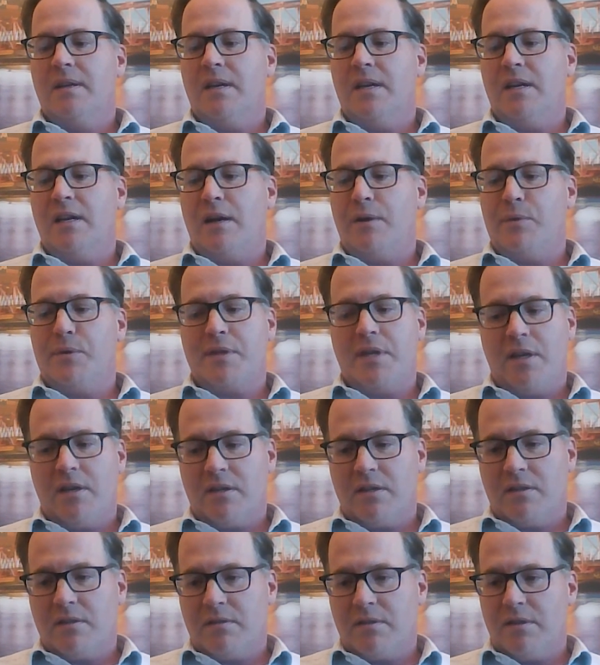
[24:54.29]
And I would tell
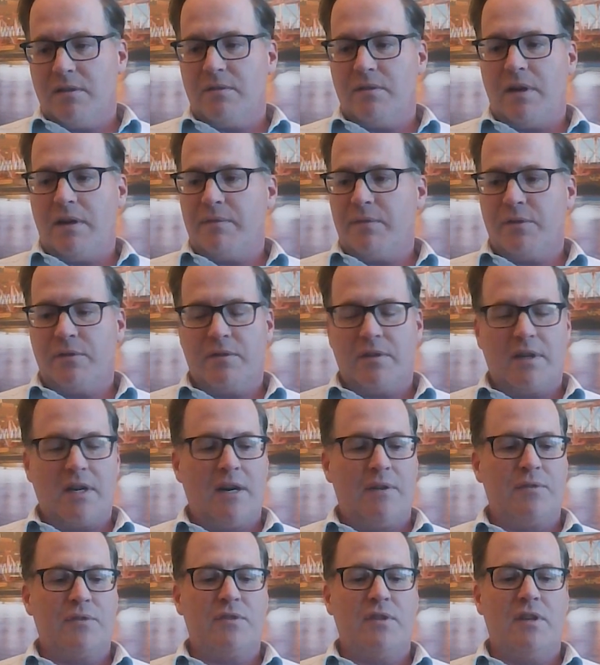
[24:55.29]
you, I've heard the
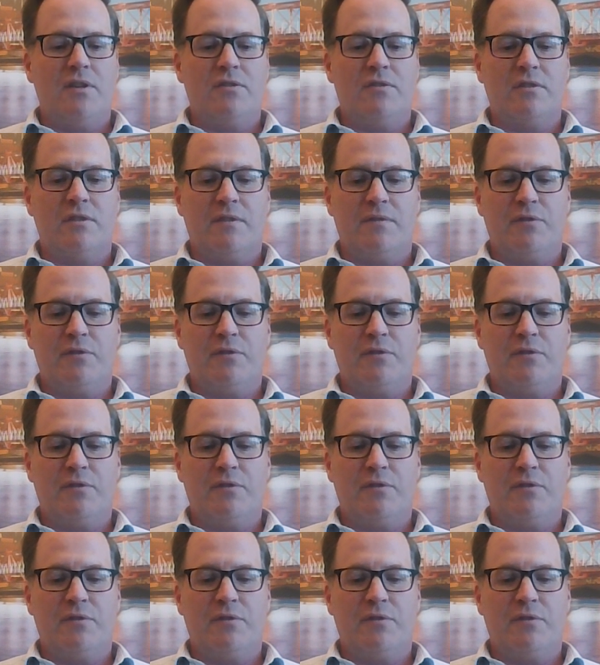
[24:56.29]
conversations.